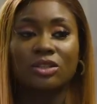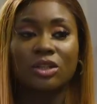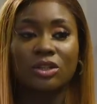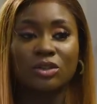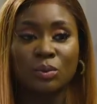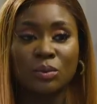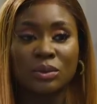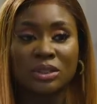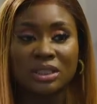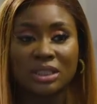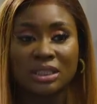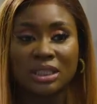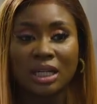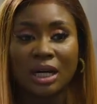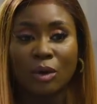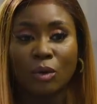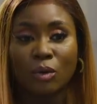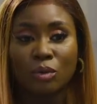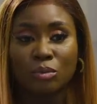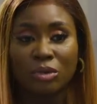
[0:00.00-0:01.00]
she doesn't want to see
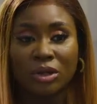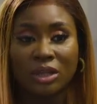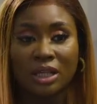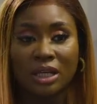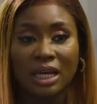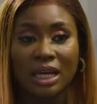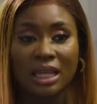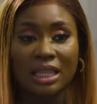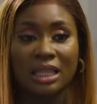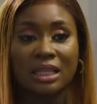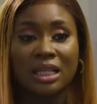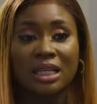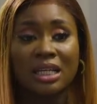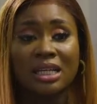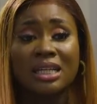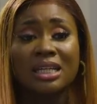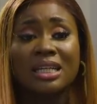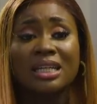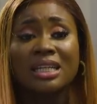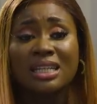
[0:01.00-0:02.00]
her own brother. And
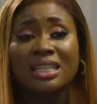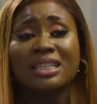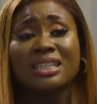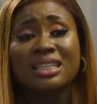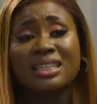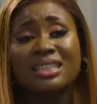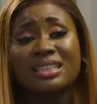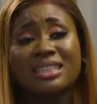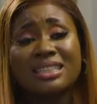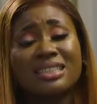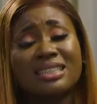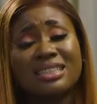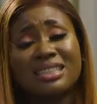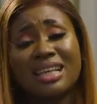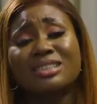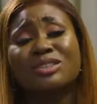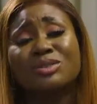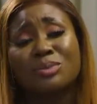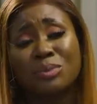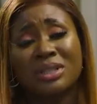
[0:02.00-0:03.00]

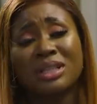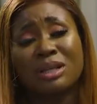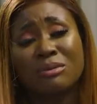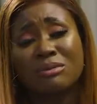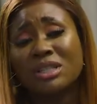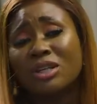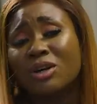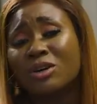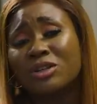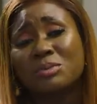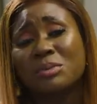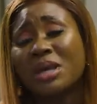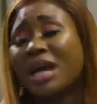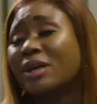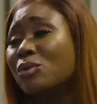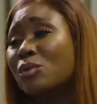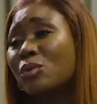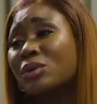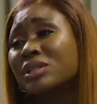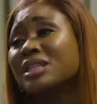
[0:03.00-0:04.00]
that's the one that really hurts me.
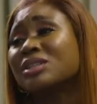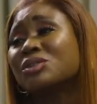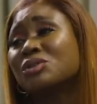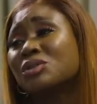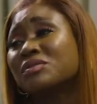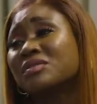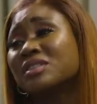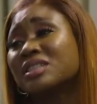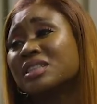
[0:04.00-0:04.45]
I don't want any of